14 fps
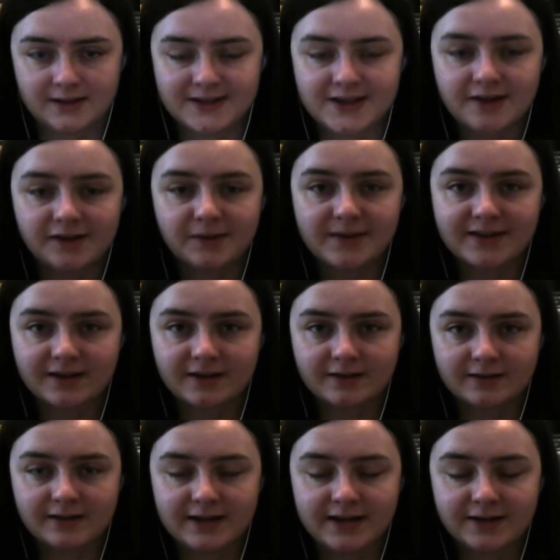I think the only way that
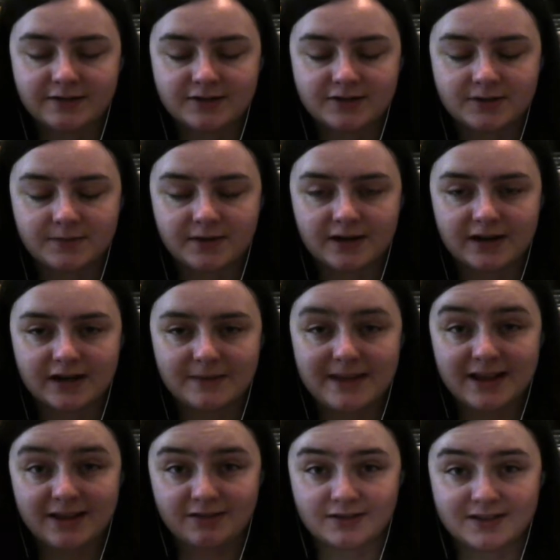Lena and Supergirl are gonna
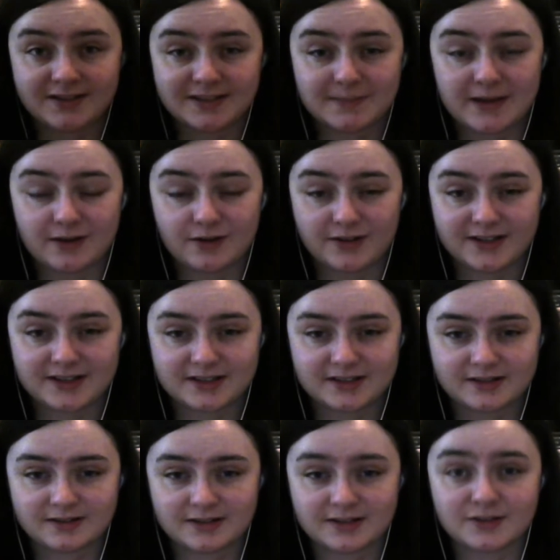make it through this is being
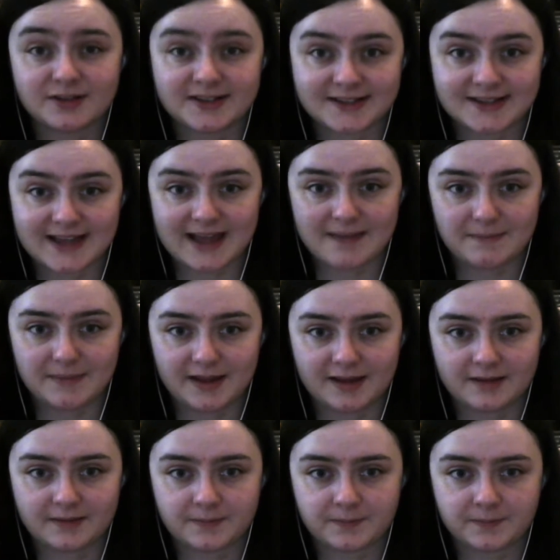honest, as honest as they can be.
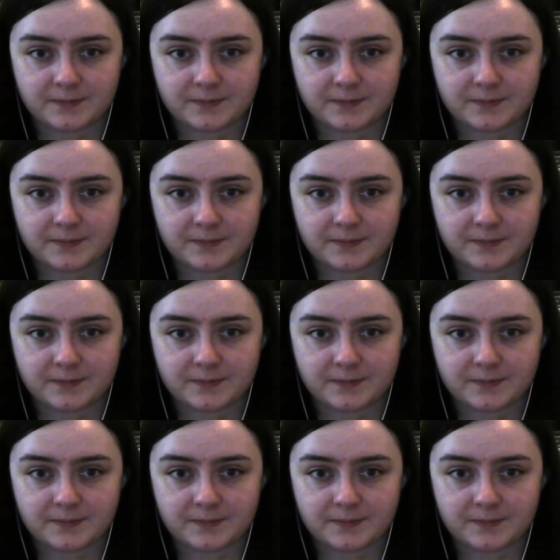